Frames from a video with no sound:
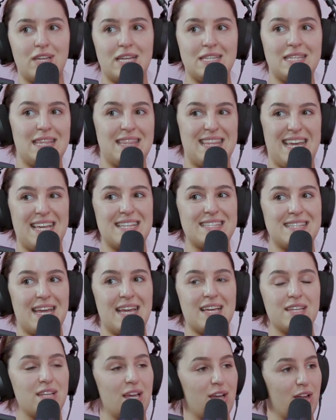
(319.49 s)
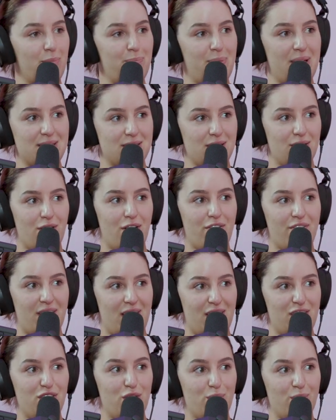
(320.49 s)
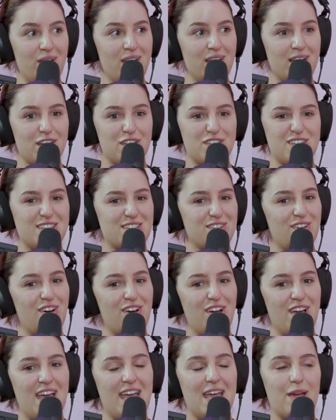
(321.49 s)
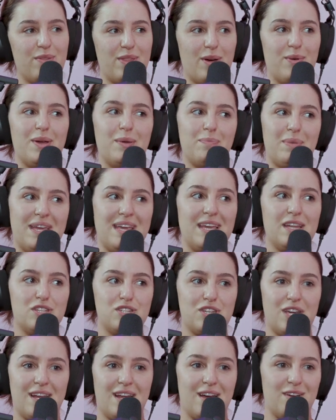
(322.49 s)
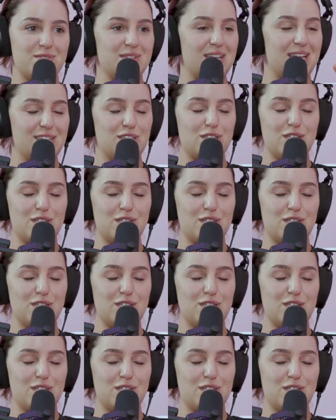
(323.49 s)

I said, these things, they're going to piss her off and I knew it because she's not, they were a bit itchy and I was like,